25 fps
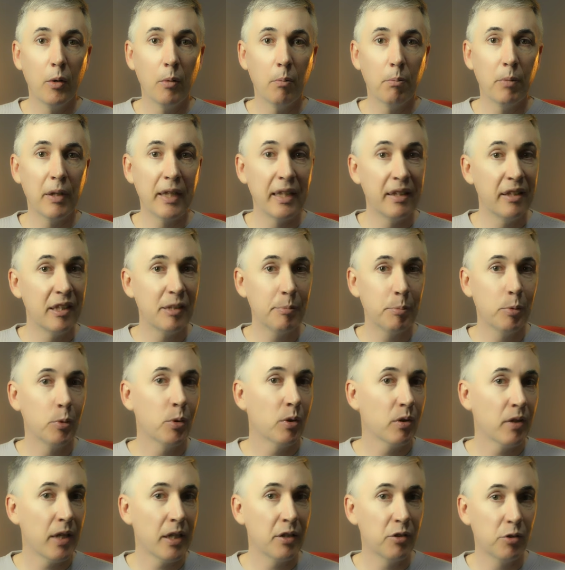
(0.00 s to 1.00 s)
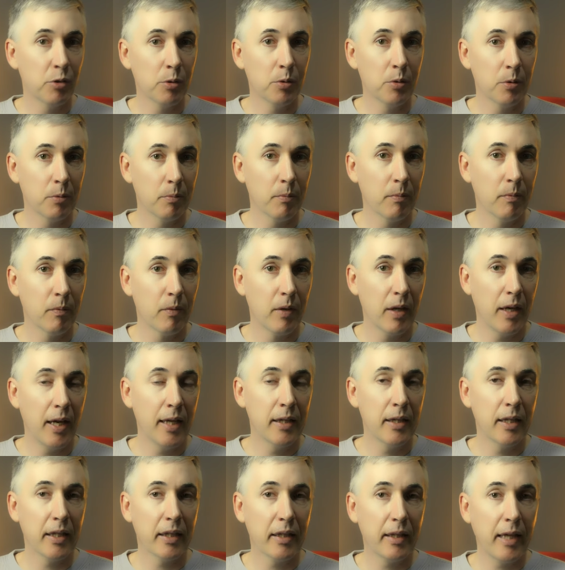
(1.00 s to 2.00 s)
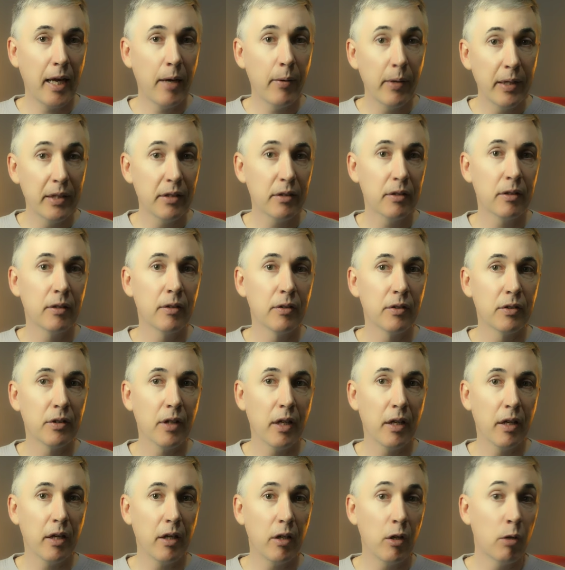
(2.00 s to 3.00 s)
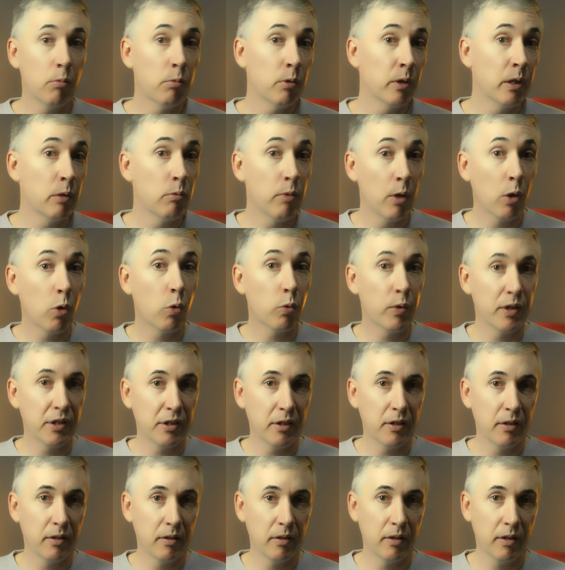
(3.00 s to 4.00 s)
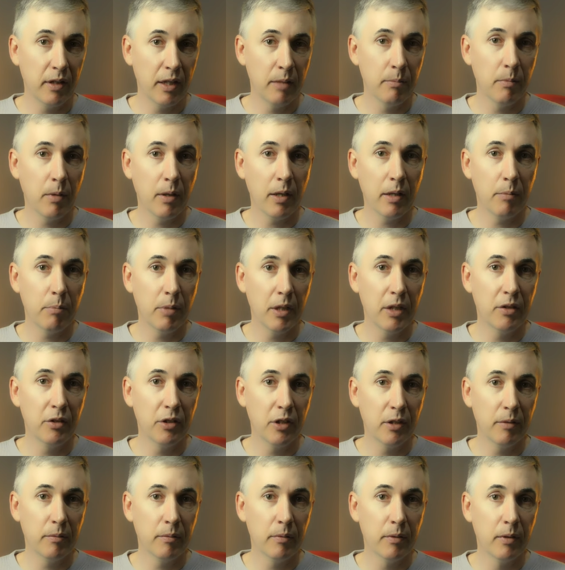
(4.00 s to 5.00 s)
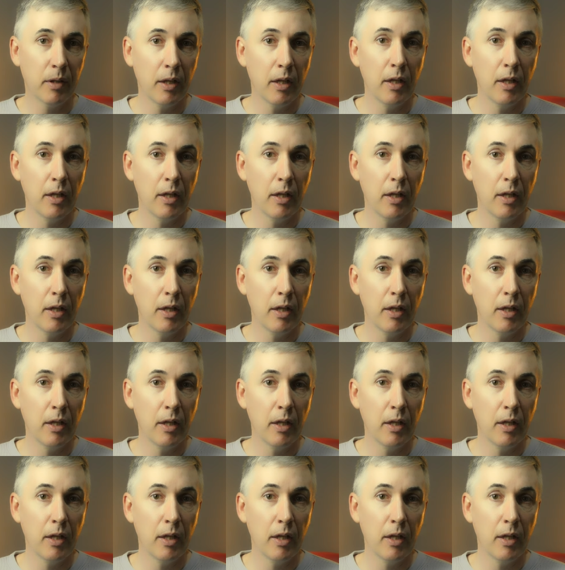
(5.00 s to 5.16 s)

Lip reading: but in this book they do, and the characters are really well written, in my opinion.